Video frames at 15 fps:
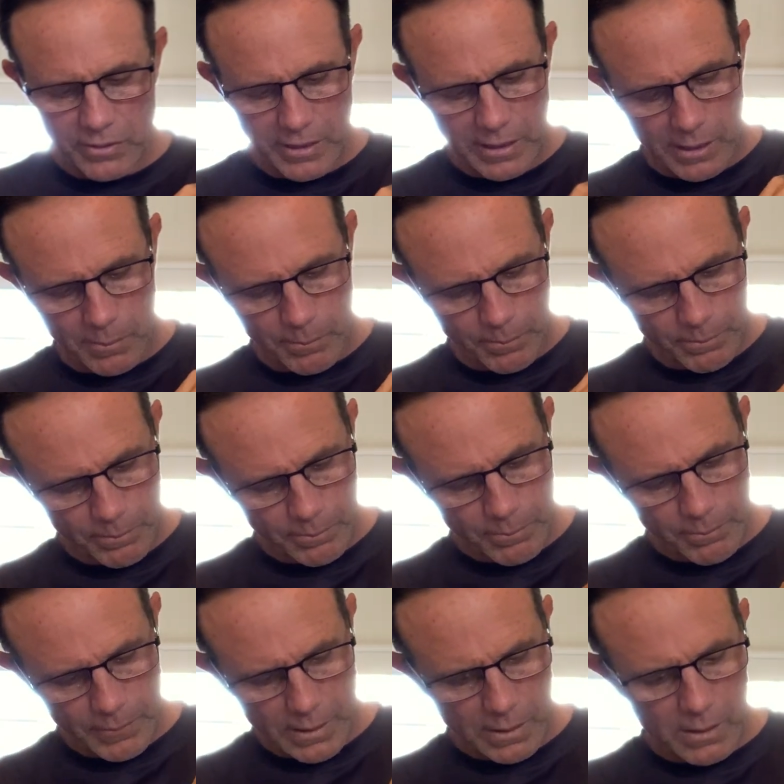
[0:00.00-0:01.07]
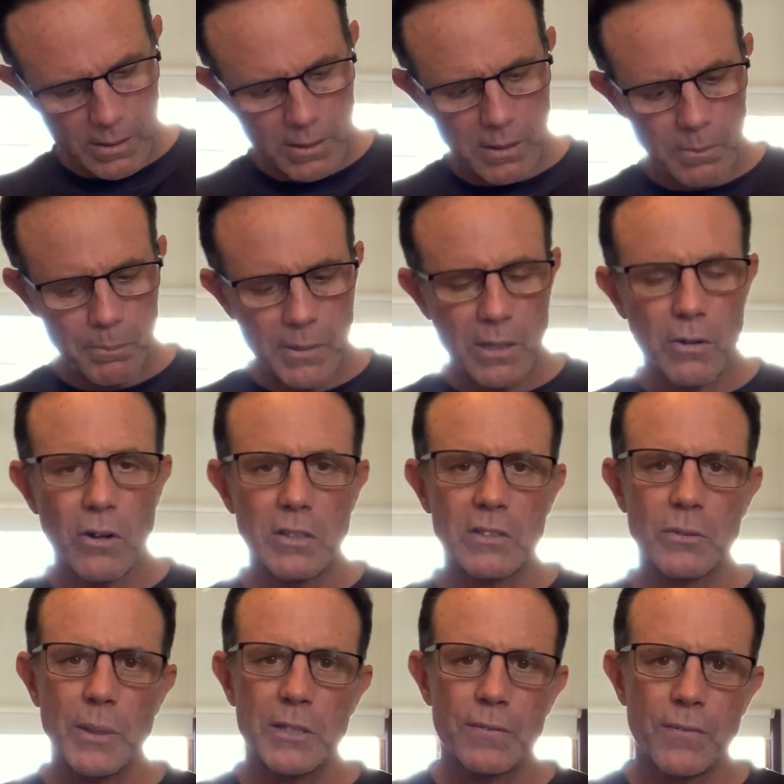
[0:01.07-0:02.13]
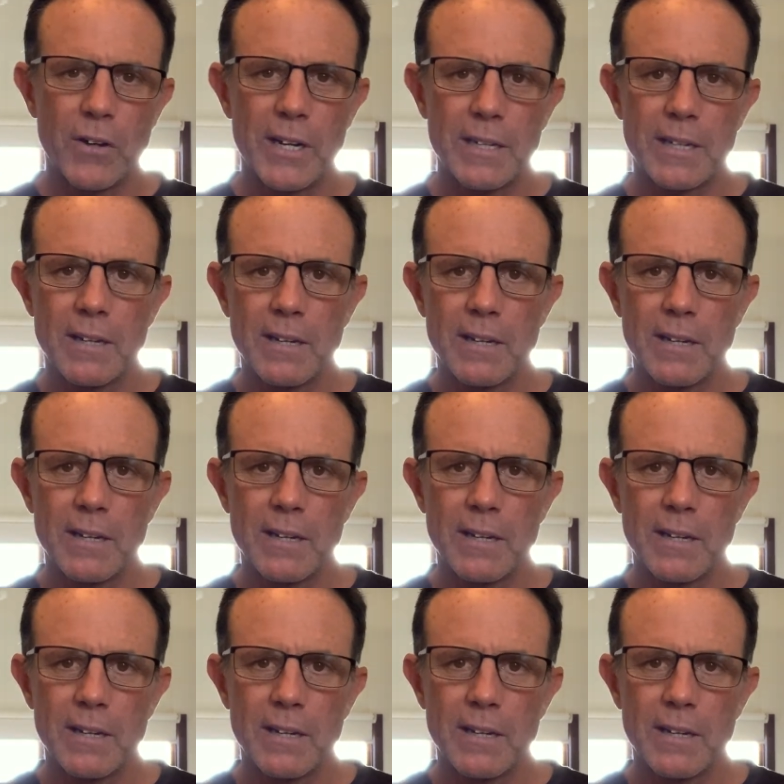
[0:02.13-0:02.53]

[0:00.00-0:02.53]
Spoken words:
the Millerite Switch Freak.